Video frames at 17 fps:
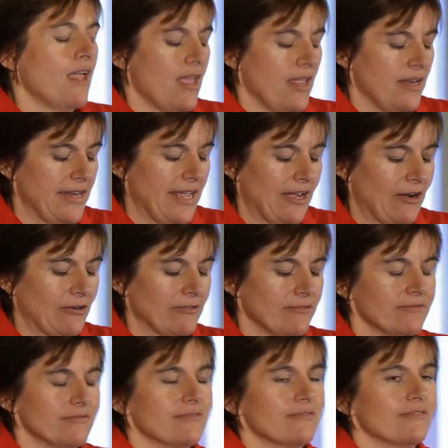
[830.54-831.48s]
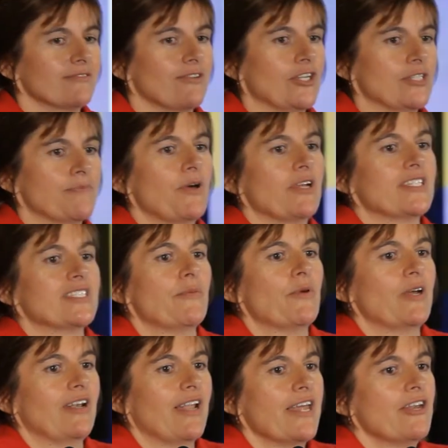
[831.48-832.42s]
Now, I spoke to
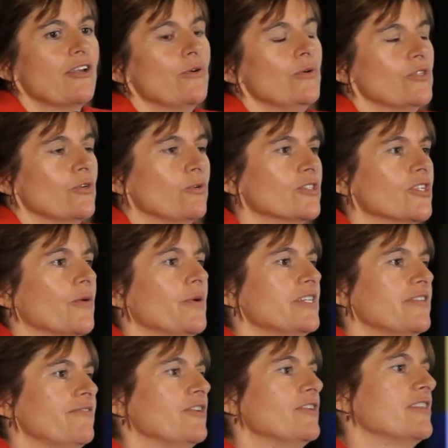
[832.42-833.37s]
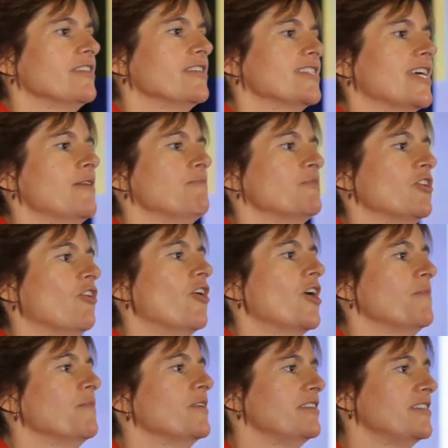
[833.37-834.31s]
someone later who was also interviewed at the same
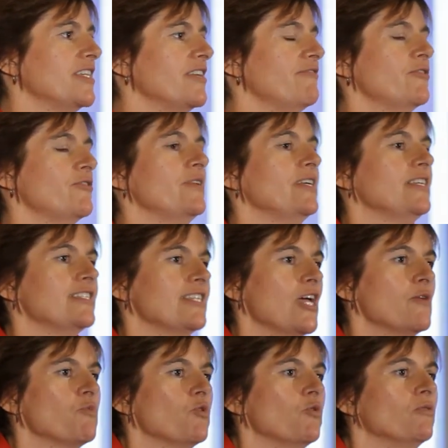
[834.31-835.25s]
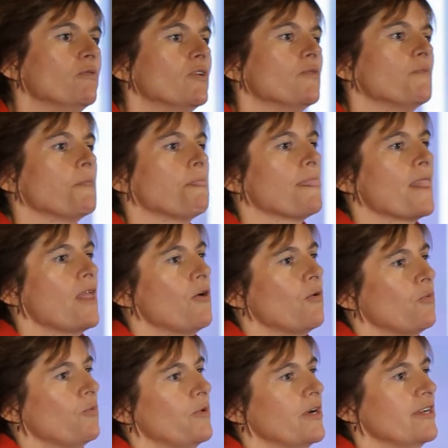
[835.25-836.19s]
time, and to give you an example,
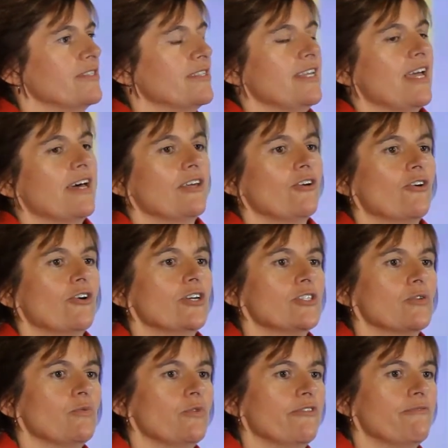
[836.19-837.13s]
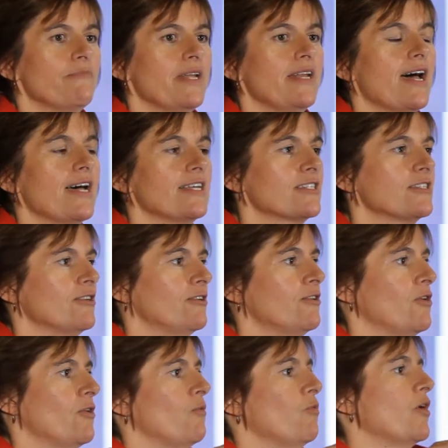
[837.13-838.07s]
whereas the other guys would have been asked,
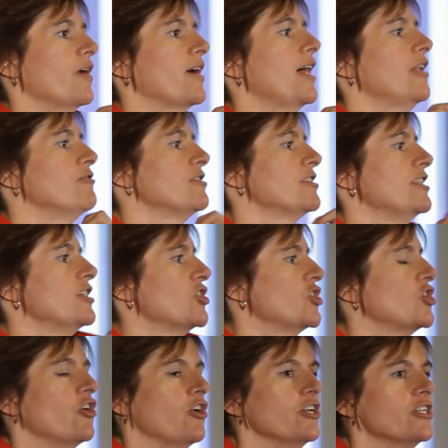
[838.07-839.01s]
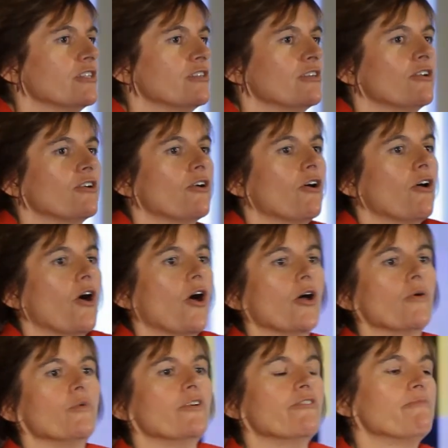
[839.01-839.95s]
what colour is this shirt? I
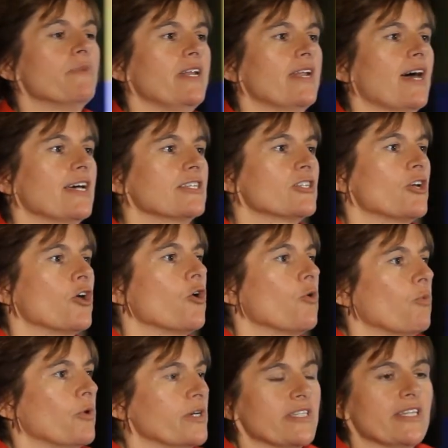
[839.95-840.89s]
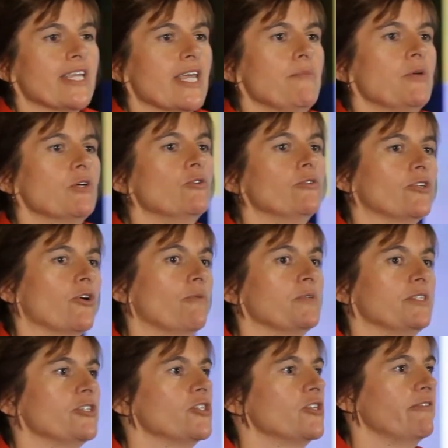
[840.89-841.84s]
would have been asked, what's the chemical
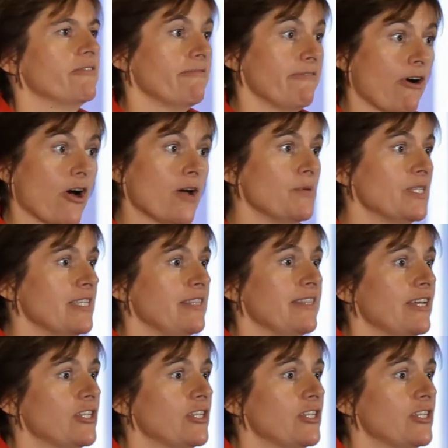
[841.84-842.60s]
composition of the fibres in that